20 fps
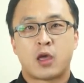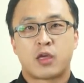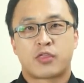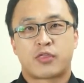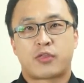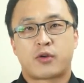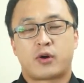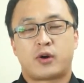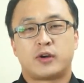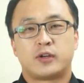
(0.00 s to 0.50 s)

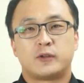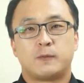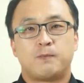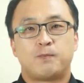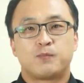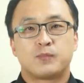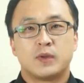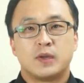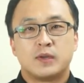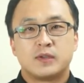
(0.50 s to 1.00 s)
Third,
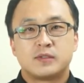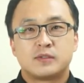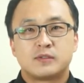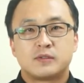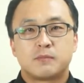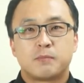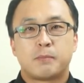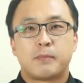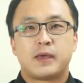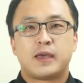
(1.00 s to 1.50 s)

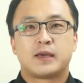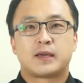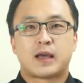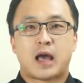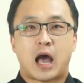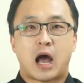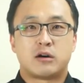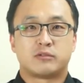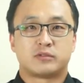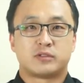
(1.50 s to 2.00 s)
speak
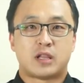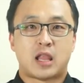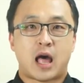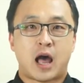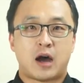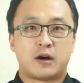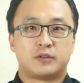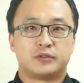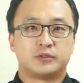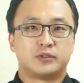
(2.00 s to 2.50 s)
out
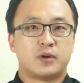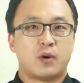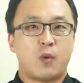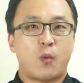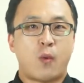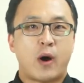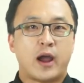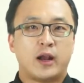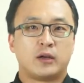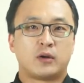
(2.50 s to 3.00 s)
loud
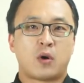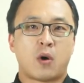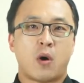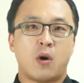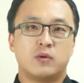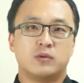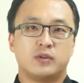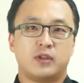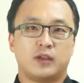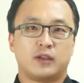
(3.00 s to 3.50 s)
while
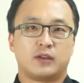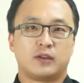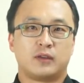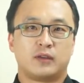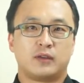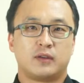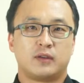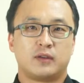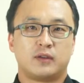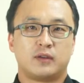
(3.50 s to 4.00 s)
coding.
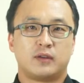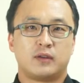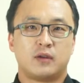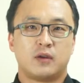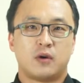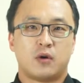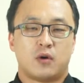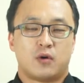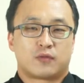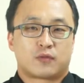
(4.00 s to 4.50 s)

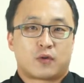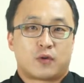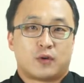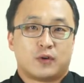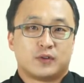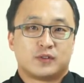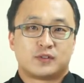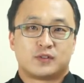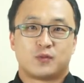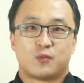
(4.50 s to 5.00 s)
Of
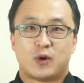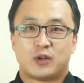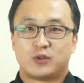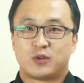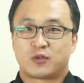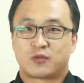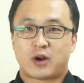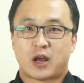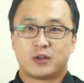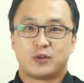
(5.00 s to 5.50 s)
course, when you
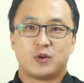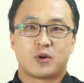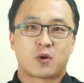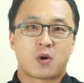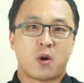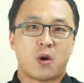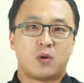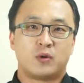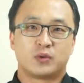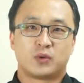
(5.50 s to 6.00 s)
write your
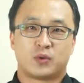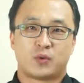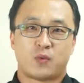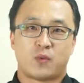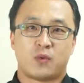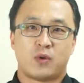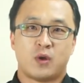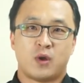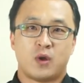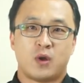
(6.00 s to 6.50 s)
code on
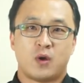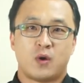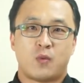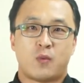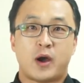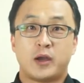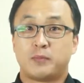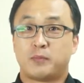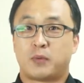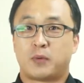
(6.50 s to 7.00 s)
a
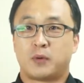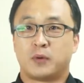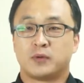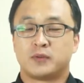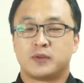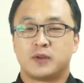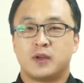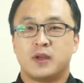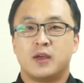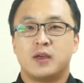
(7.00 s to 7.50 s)
whiteboard,
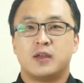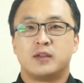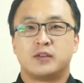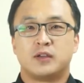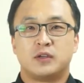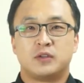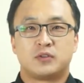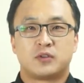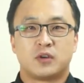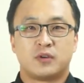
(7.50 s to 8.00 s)
the
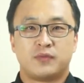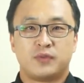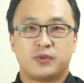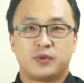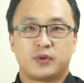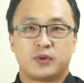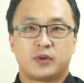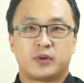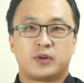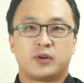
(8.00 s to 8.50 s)

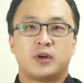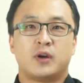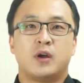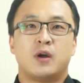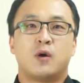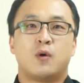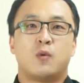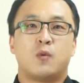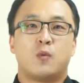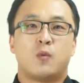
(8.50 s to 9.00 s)
interviewer
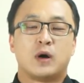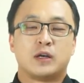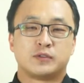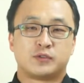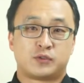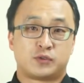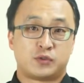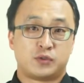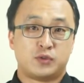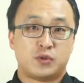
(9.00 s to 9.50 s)
wants
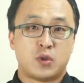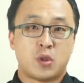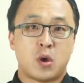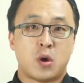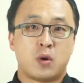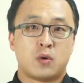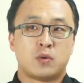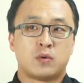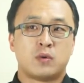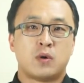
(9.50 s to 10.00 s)
to
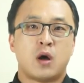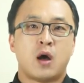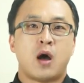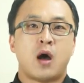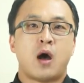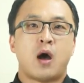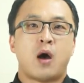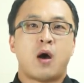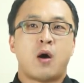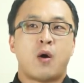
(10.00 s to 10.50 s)
know
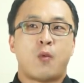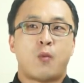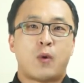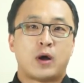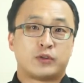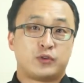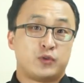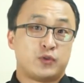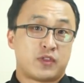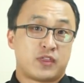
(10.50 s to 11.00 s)

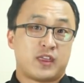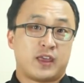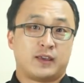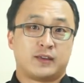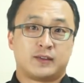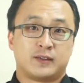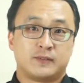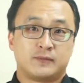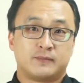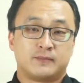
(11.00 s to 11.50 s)
what you
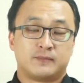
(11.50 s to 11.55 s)
think.